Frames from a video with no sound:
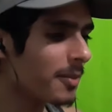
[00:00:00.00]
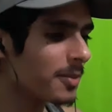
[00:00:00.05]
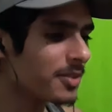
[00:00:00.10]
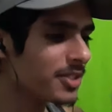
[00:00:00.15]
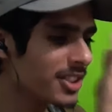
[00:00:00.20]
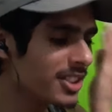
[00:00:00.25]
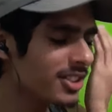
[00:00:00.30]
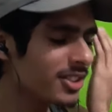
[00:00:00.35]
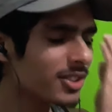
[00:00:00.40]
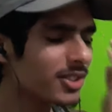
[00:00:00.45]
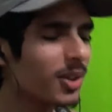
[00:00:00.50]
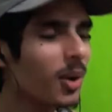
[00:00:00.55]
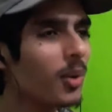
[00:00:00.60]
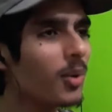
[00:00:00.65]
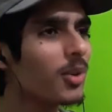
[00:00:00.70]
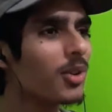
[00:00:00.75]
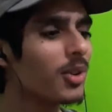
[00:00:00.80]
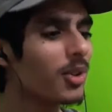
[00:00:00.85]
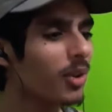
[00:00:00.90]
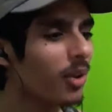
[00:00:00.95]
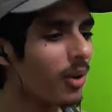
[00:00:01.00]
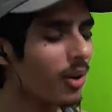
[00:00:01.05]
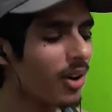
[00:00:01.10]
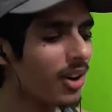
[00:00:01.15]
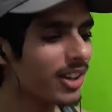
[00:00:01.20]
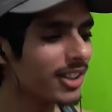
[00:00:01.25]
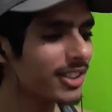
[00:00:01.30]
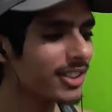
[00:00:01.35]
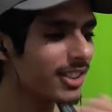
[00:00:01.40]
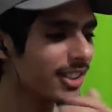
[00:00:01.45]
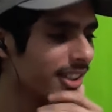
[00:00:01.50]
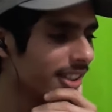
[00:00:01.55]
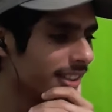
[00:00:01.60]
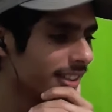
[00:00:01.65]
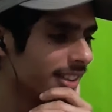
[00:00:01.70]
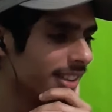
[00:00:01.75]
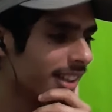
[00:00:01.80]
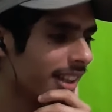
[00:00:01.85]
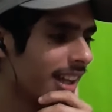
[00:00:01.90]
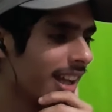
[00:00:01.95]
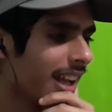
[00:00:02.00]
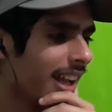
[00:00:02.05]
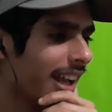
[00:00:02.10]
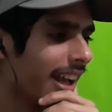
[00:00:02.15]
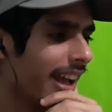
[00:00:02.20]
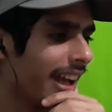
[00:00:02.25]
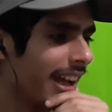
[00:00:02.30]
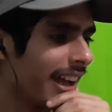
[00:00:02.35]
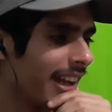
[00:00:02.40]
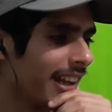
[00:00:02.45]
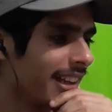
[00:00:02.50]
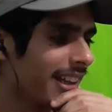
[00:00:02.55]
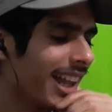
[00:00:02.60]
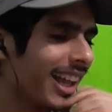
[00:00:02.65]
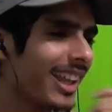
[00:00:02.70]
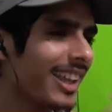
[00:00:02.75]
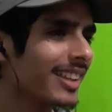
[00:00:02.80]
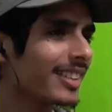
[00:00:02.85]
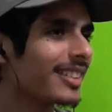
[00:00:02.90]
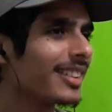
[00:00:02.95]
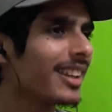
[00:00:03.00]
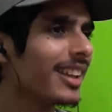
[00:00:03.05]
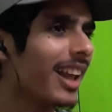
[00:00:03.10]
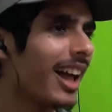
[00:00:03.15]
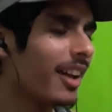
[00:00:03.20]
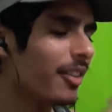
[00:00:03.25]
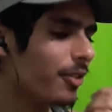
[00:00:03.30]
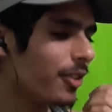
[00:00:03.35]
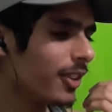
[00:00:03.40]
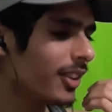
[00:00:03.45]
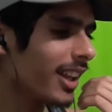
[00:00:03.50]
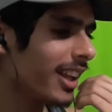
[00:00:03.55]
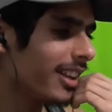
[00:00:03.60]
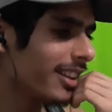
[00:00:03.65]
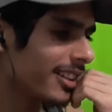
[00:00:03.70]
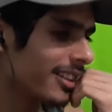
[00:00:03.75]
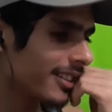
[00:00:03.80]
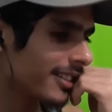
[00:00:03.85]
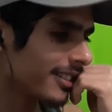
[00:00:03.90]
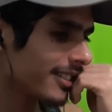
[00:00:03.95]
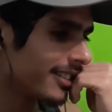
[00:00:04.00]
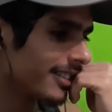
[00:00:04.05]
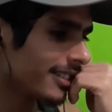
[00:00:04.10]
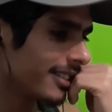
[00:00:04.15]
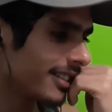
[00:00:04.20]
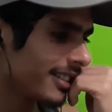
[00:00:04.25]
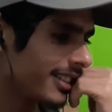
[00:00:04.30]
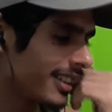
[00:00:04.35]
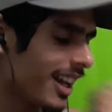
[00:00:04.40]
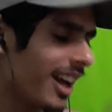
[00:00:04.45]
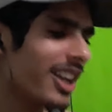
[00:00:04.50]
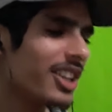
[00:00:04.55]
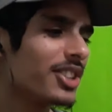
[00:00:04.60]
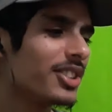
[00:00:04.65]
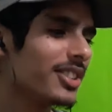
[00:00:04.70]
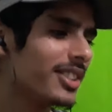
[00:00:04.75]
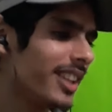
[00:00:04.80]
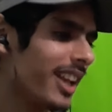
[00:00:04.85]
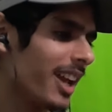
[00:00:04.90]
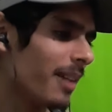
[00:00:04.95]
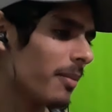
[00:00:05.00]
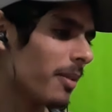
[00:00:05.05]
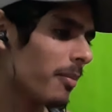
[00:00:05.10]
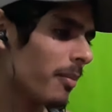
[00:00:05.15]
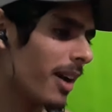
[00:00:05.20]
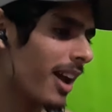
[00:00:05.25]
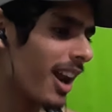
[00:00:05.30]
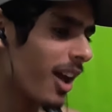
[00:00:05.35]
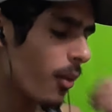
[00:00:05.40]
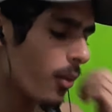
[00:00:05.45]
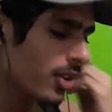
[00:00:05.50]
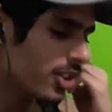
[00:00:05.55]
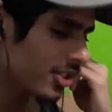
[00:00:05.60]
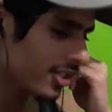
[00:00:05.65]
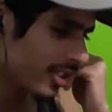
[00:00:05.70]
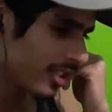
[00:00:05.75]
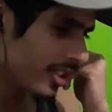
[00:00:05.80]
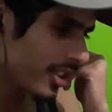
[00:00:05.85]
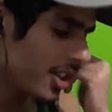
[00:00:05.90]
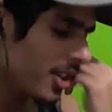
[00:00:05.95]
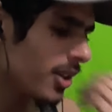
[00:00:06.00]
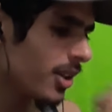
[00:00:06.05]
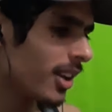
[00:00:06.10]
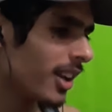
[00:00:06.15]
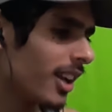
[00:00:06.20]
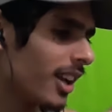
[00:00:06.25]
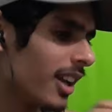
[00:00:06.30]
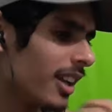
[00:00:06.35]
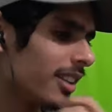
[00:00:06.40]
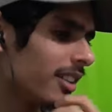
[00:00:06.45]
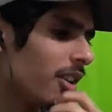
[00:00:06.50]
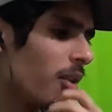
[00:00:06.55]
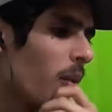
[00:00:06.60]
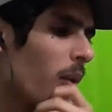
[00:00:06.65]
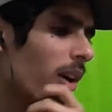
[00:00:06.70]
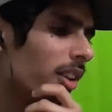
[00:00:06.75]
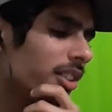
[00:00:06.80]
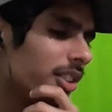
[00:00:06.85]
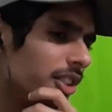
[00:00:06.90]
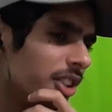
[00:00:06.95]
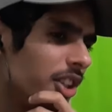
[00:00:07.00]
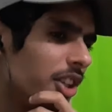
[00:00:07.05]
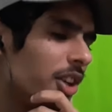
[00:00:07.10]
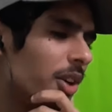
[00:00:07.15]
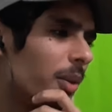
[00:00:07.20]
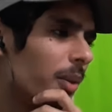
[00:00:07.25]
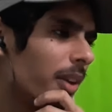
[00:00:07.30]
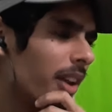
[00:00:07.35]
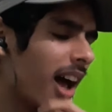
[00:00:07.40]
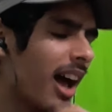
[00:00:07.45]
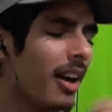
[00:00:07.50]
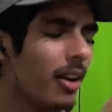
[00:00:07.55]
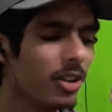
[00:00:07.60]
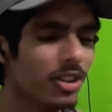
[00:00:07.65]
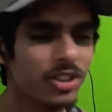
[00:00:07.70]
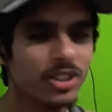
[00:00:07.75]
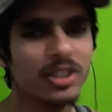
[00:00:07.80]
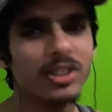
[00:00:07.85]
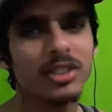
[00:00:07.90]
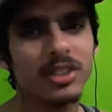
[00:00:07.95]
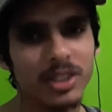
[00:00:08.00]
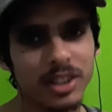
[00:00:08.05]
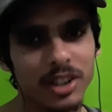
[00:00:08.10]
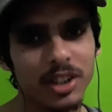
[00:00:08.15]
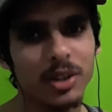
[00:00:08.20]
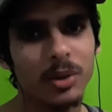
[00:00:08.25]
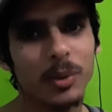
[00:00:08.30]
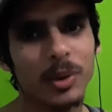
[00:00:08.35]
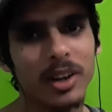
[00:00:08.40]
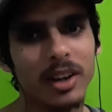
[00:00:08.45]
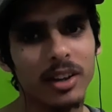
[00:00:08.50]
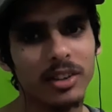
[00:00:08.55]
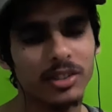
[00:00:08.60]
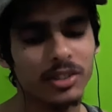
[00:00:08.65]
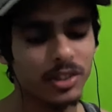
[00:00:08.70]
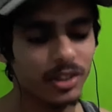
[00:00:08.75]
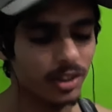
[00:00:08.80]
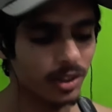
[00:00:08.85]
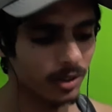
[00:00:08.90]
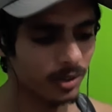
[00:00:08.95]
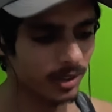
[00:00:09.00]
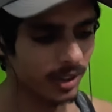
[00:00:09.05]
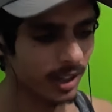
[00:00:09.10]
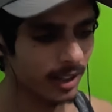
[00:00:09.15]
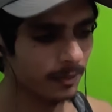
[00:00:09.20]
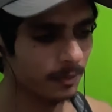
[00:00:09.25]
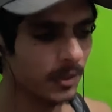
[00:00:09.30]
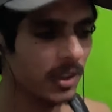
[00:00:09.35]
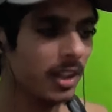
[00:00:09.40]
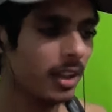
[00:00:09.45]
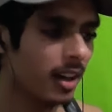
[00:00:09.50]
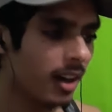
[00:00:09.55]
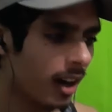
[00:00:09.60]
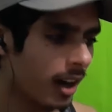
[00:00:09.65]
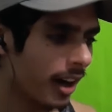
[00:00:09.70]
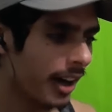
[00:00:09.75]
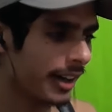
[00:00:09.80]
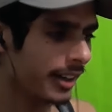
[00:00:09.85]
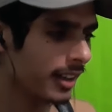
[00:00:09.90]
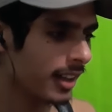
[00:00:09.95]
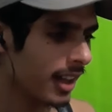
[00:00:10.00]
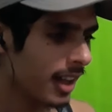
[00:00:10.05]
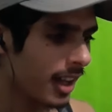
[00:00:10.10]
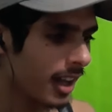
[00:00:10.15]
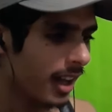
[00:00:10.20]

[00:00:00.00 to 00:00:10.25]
She's so gorgeous, and like I said, I feel like, gosh damn it, man, I wish she was here with, I know she's here with us, you know, in heart,